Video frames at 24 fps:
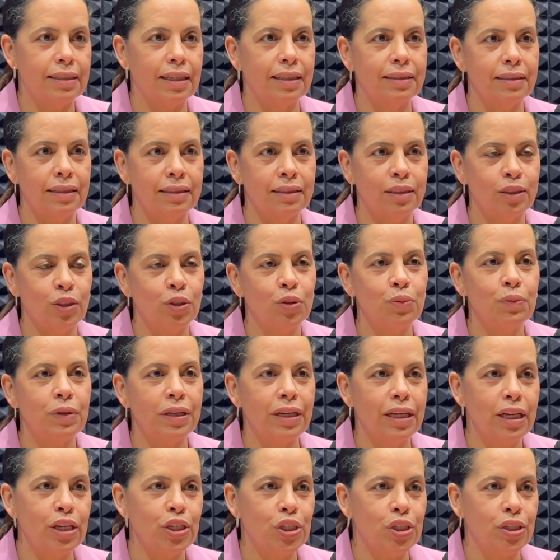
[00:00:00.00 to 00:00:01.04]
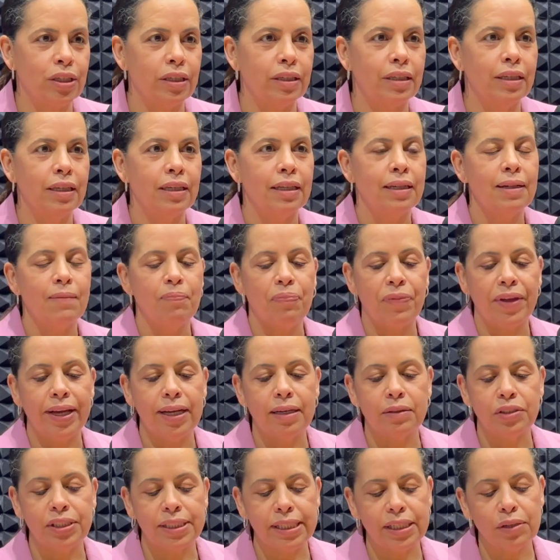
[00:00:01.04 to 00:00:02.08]
and determination
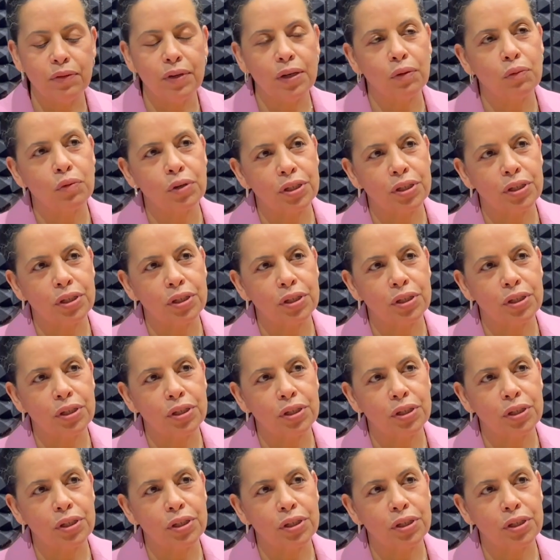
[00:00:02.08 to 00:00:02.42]
and see what